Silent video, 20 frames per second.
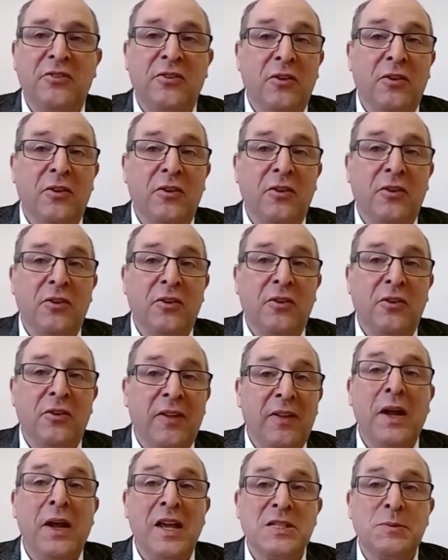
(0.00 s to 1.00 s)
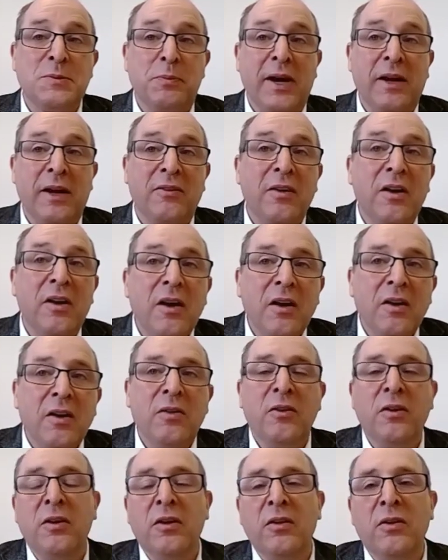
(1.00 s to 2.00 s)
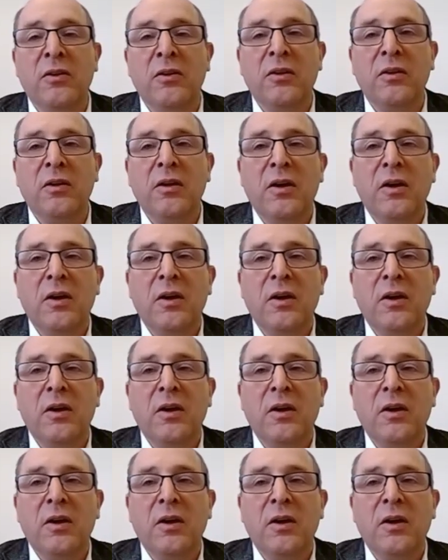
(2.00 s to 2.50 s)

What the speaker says: So that's one aspect, the